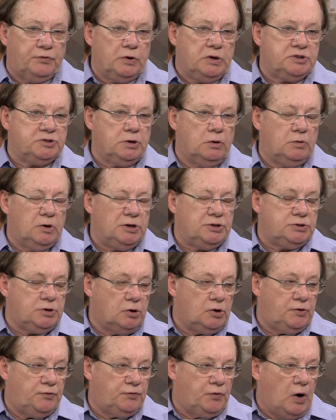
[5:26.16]
Frisco, and it
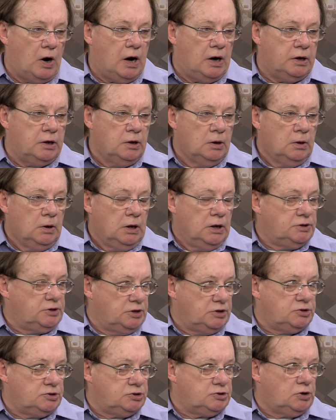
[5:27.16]
starts Friday. It's
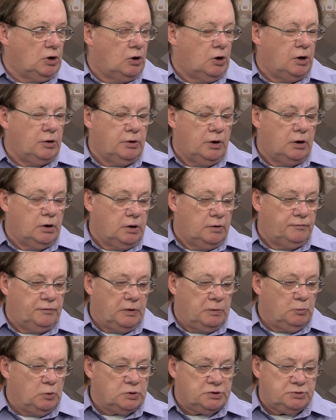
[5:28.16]
at Star there if
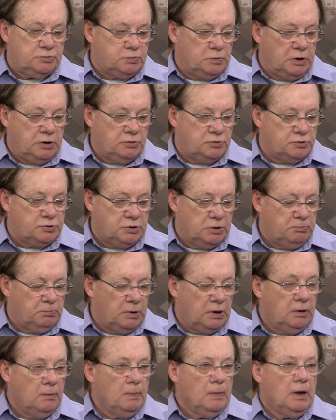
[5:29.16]
anyone's interested.
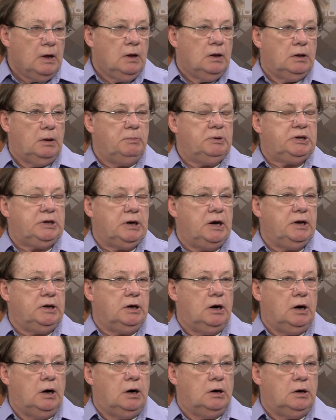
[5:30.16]
But let me tell you,
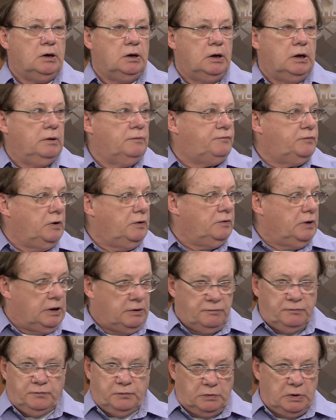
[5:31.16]
uh, if,
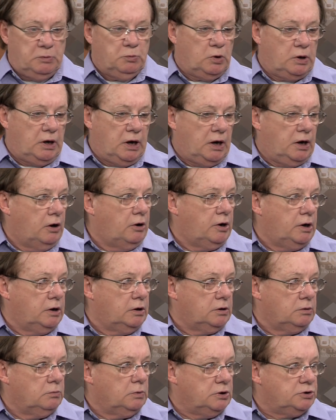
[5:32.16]
if, anyone in that
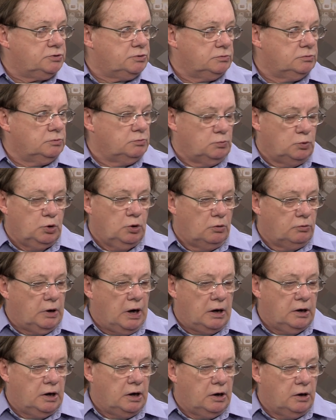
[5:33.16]
area is, you know,
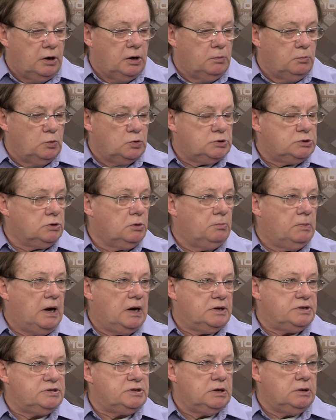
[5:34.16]
down that area and wants to go by
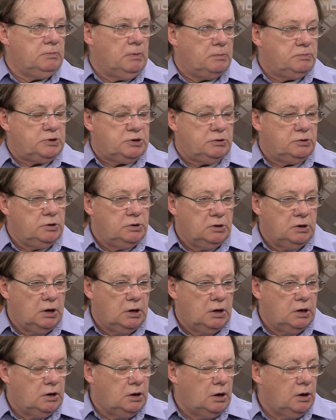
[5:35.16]
and see him, I'm sure you can
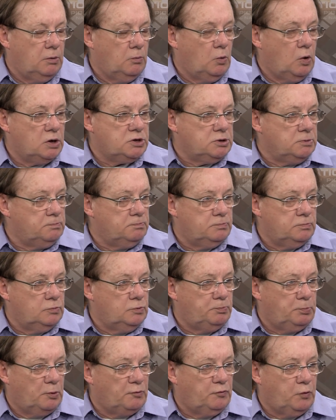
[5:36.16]
get in there and watch him
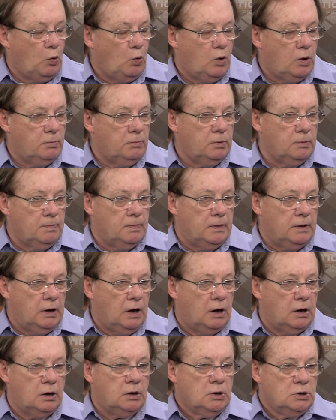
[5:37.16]
perform.
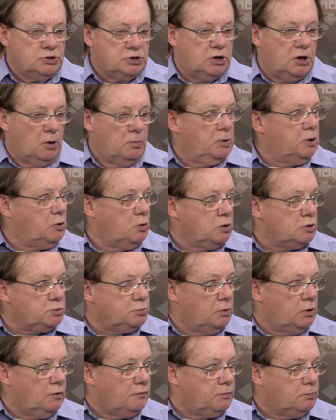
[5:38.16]
Uh, Jacolby
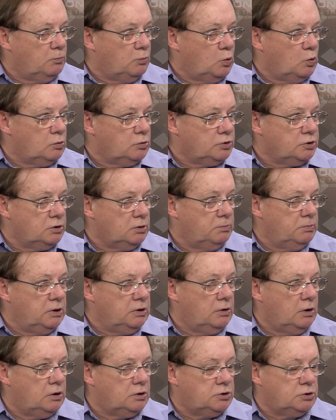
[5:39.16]
Criswell from Morrilton will be
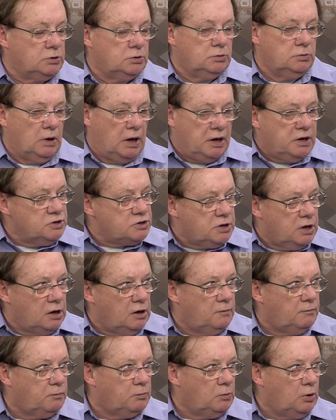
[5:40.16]
there too, Haynes
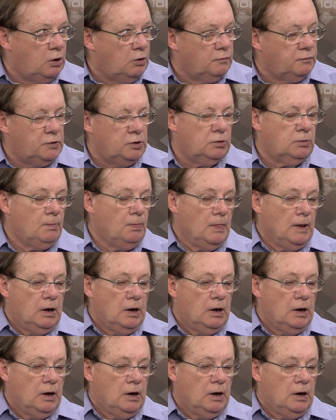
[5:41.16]
King from Longview.